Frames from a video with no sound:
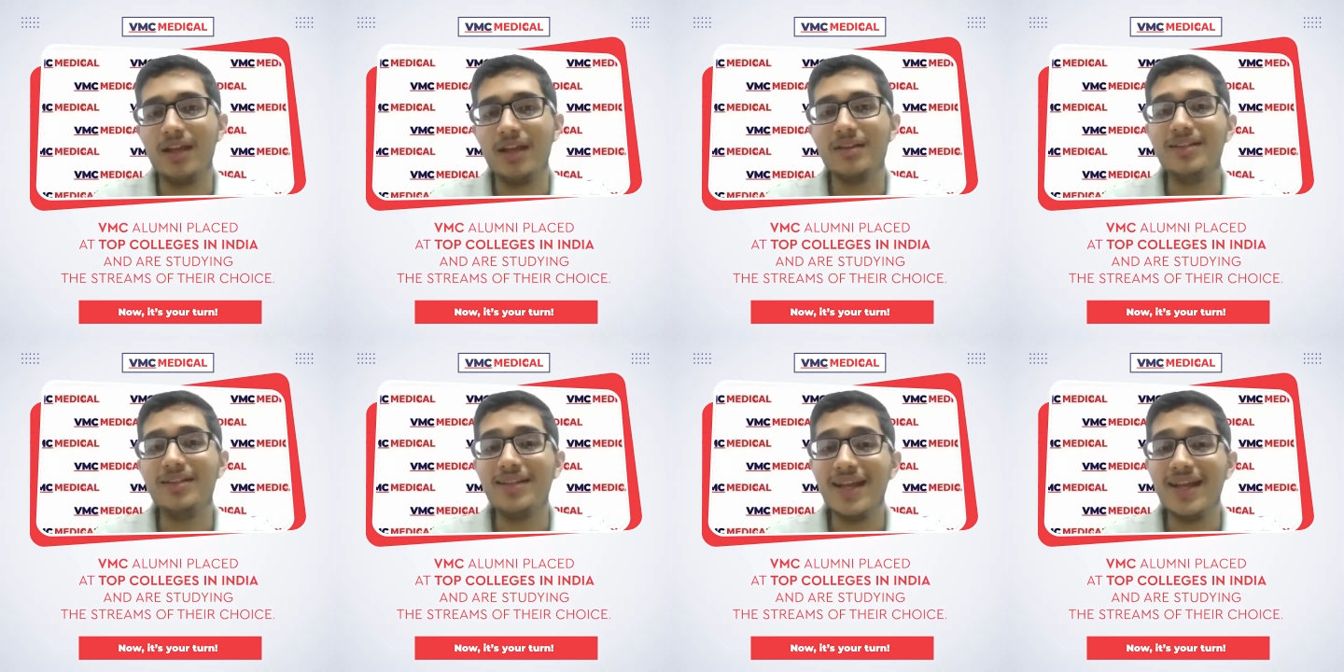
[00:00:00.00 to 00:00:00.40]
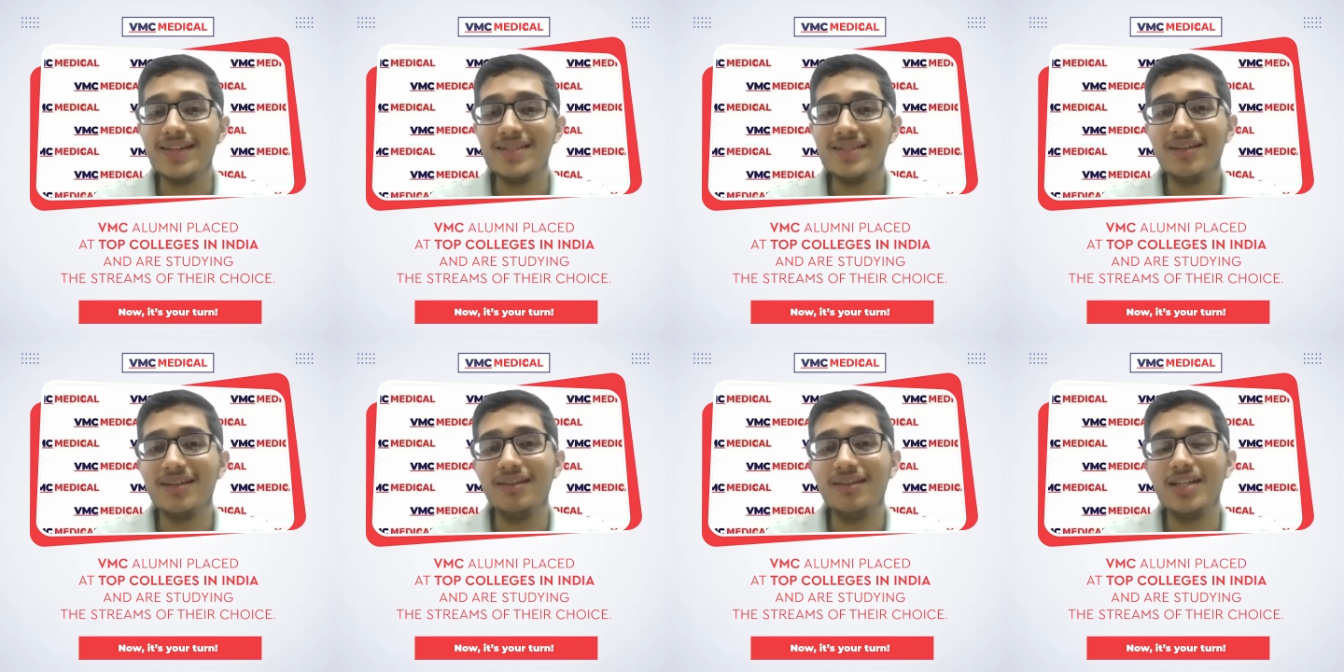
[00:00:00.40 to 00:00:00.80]
The
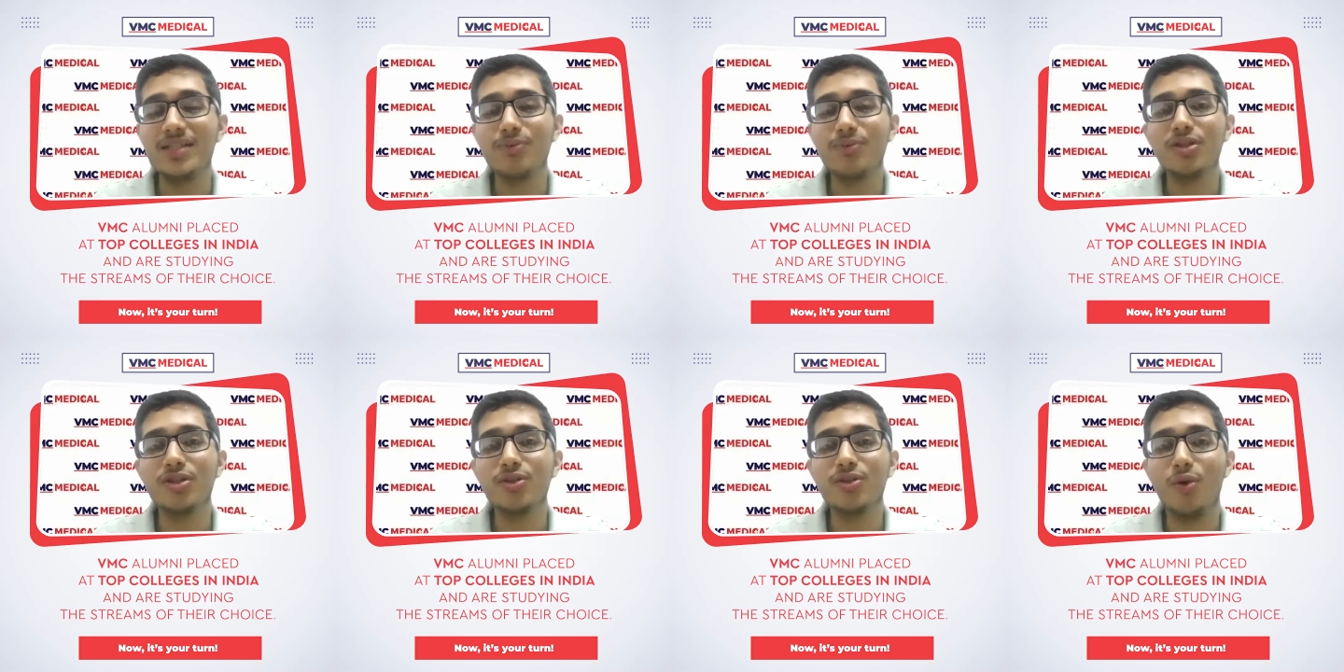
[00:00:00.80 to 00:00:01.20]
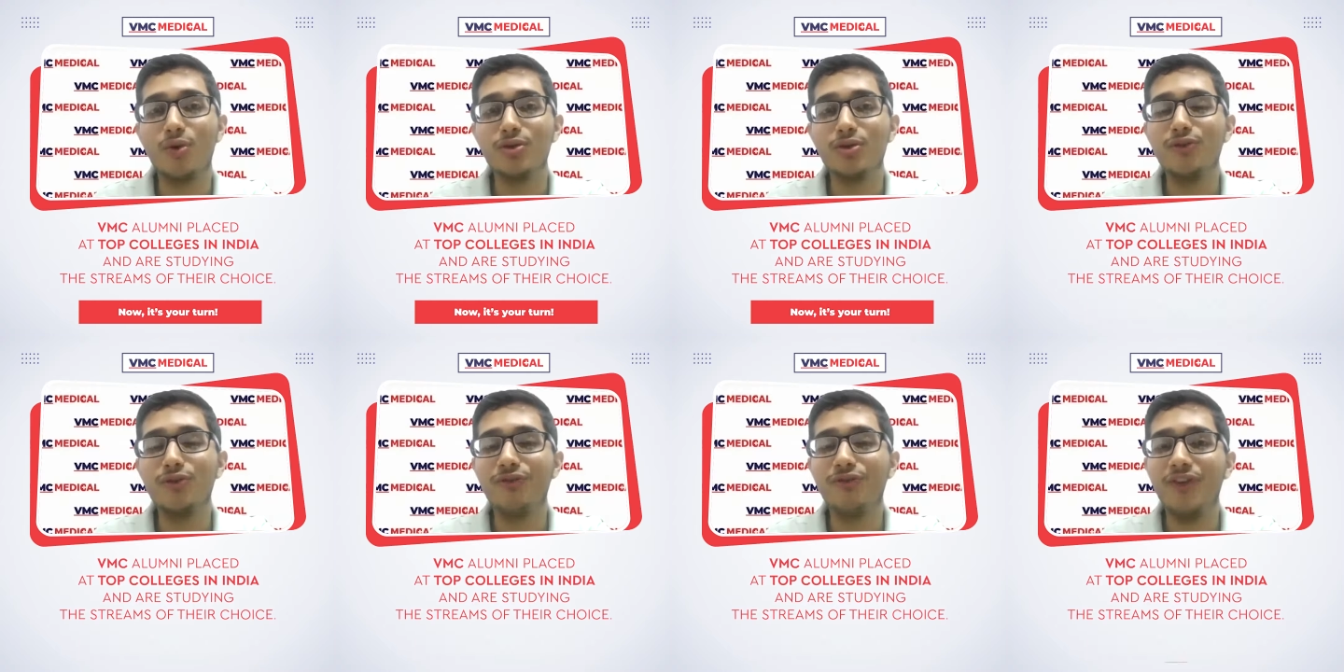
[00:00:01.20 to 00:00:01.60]
test series was
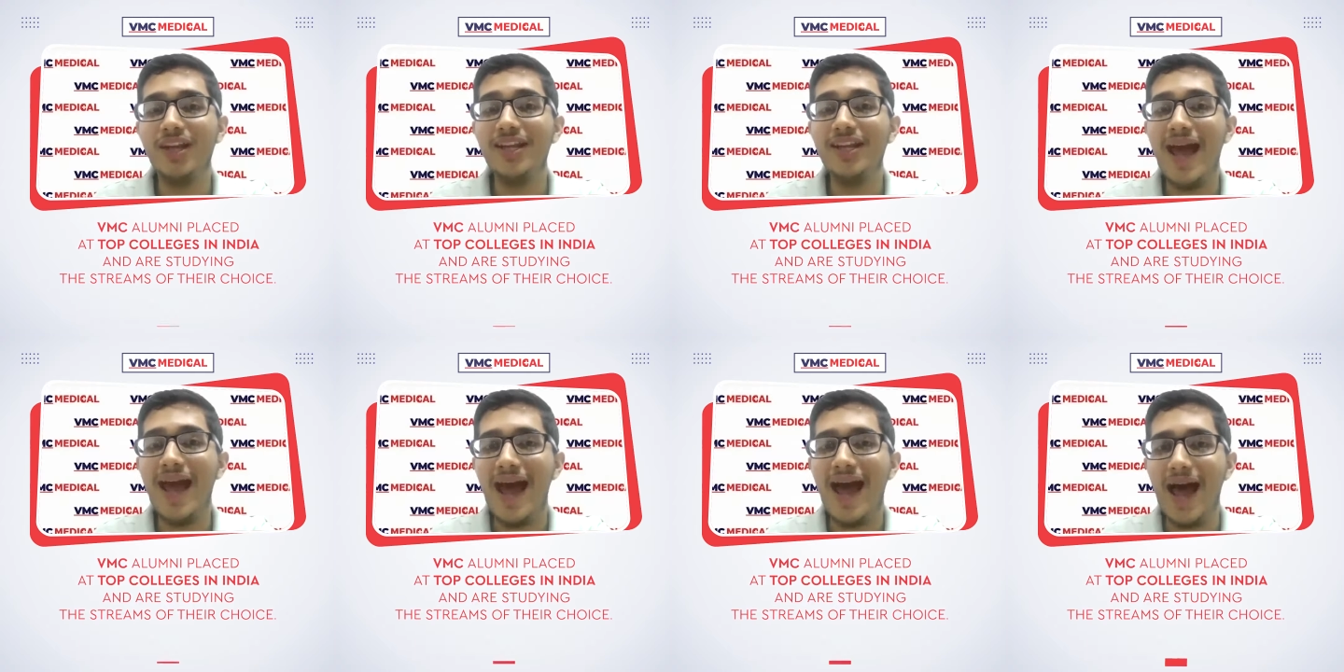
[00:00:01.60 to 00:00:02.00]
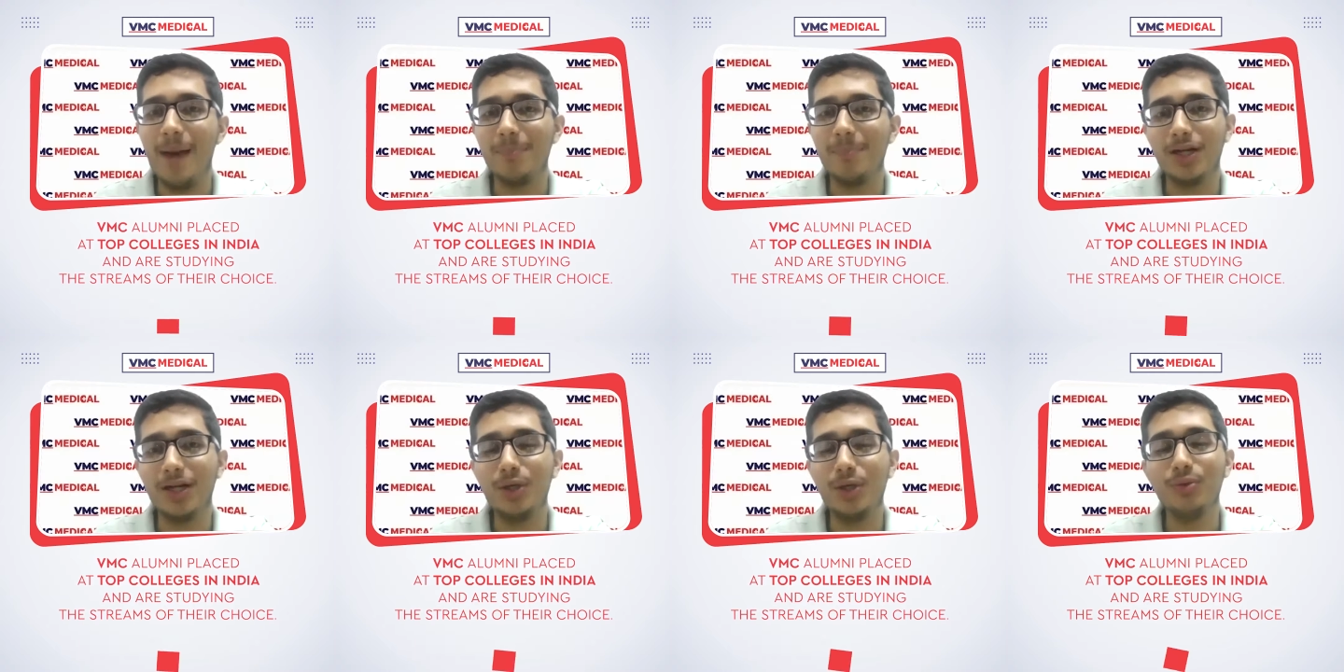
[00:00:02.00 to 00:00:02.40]
also very
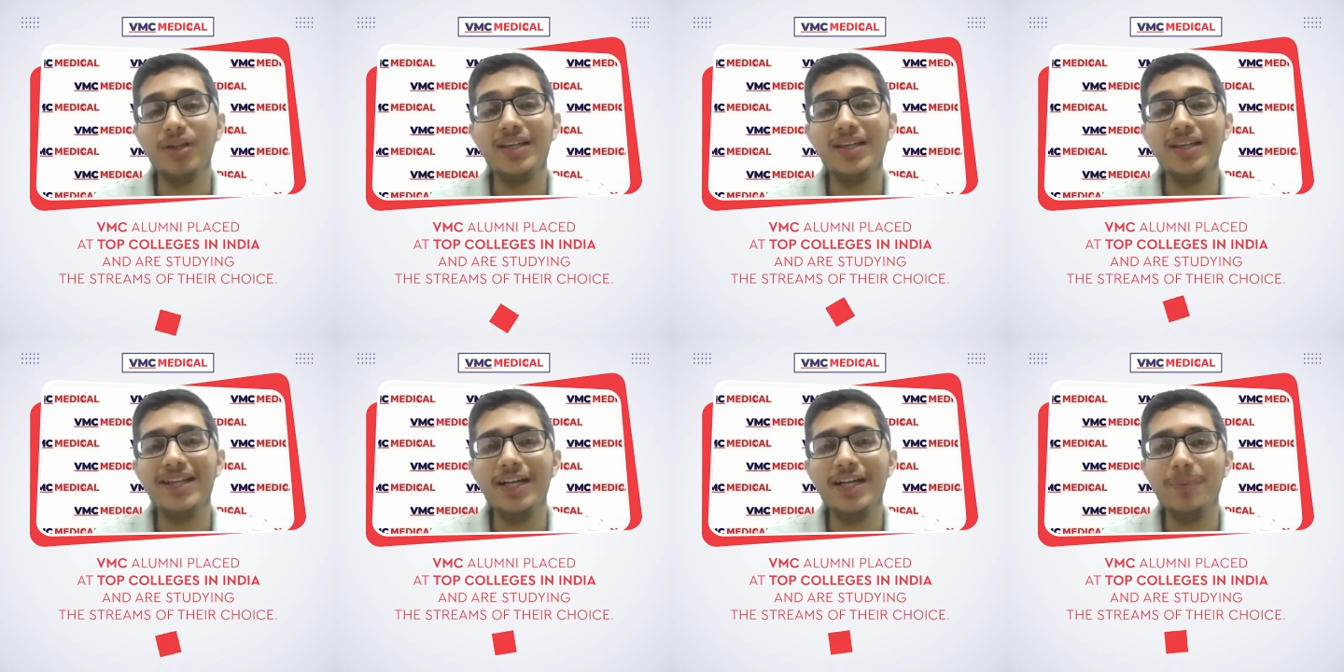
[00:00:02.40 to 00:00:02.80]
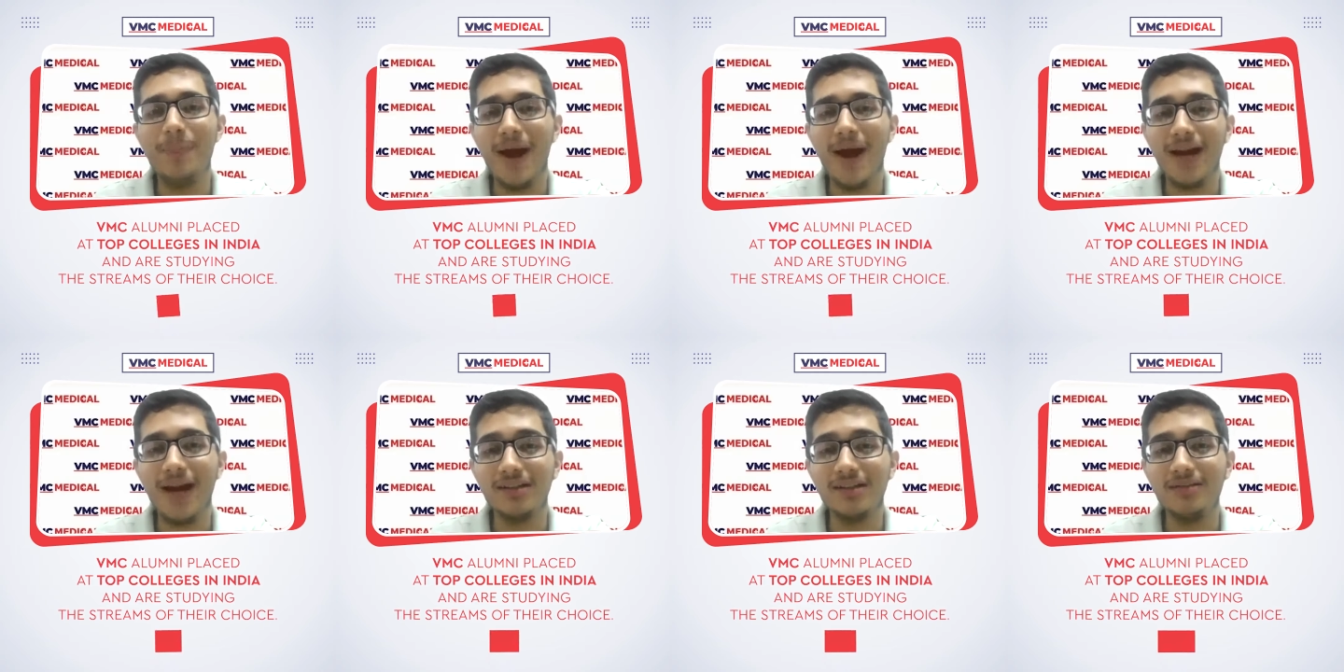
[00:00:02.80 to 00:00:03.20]
apt to the NEET
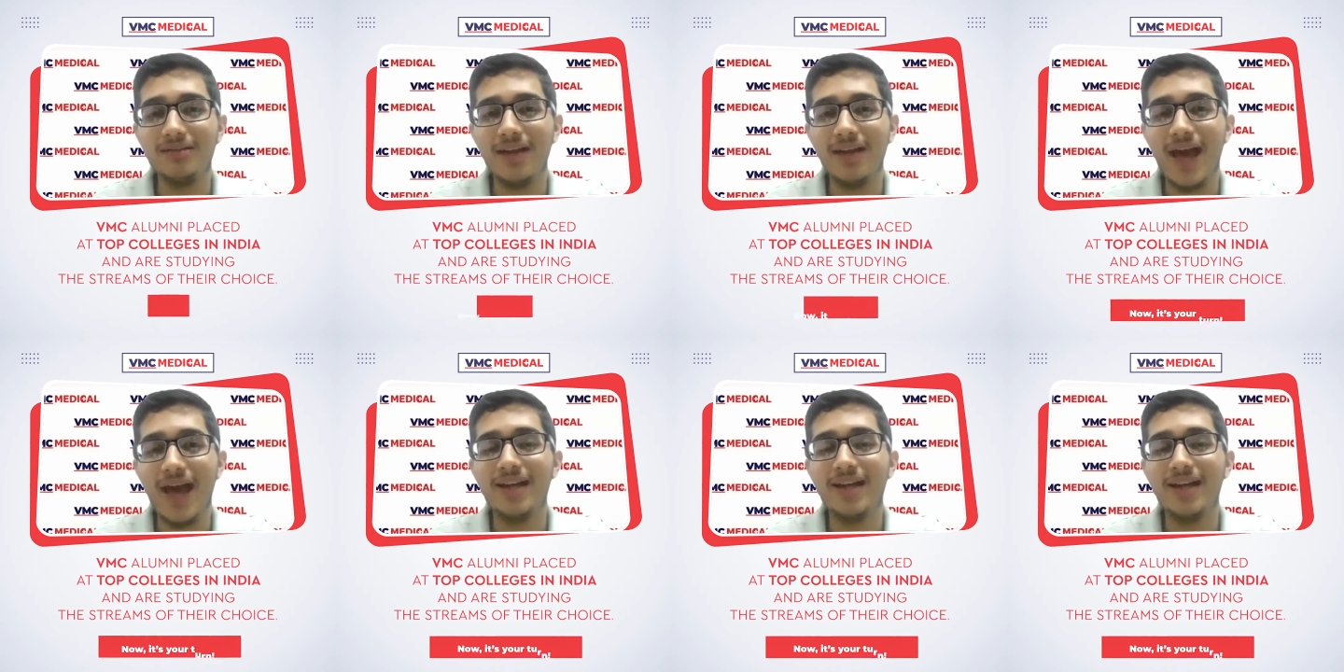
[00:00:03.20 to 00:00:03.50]
pattern